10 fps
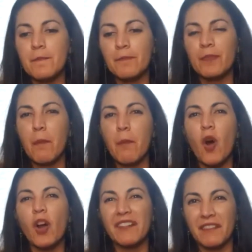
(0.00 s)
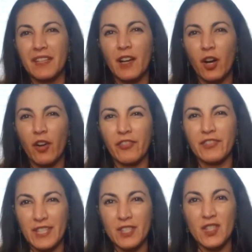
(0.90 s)
mockery of
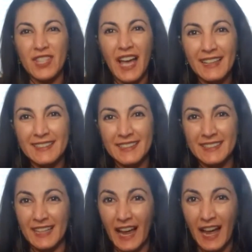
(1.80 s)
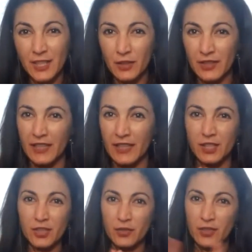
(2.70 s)
the society, that actually, and
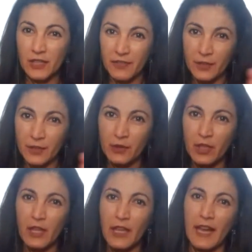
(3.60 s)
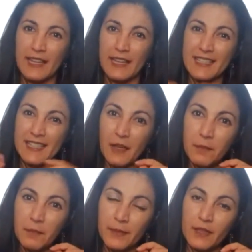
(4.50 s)
just to give you an
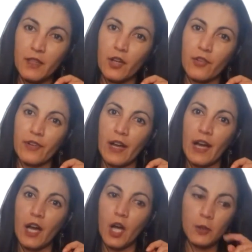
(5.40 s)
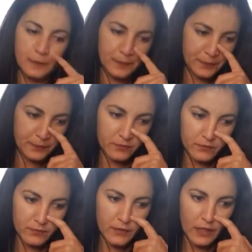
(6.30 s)
example of how
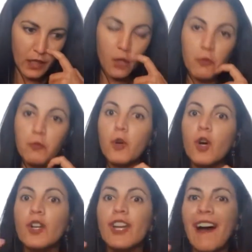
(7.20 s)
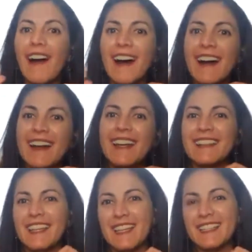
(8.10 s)
wrong are
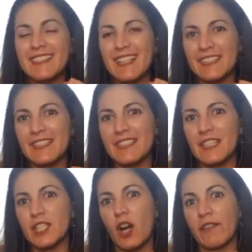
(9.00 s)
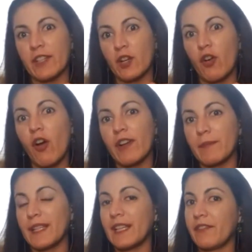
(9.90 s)
the statistics of the
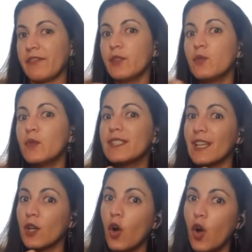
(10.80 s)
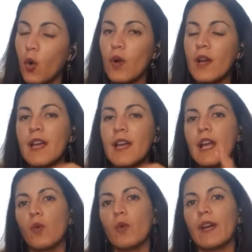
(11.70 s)
government, a few weeks ago,
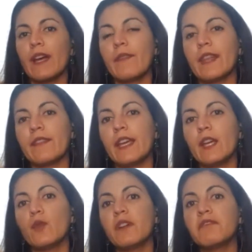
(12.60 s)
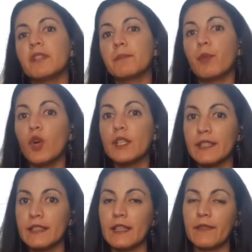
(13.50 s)
when they were
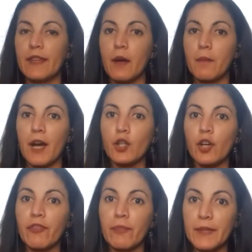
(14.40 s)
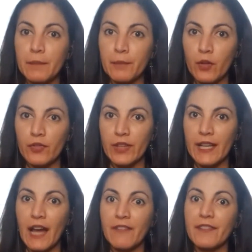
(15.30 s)
reporting the amount of people that
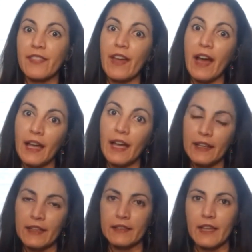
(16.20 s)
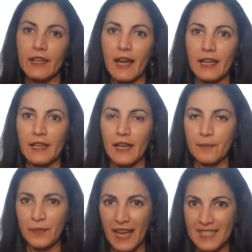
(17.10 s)
have died in the
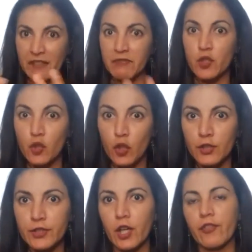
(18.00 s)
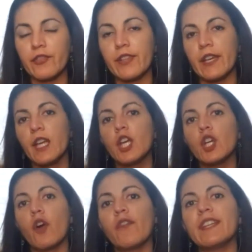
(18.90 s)
island as a result of the
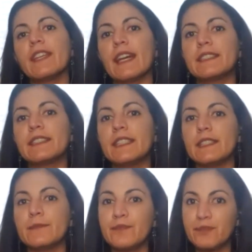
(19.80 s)
COVID-19,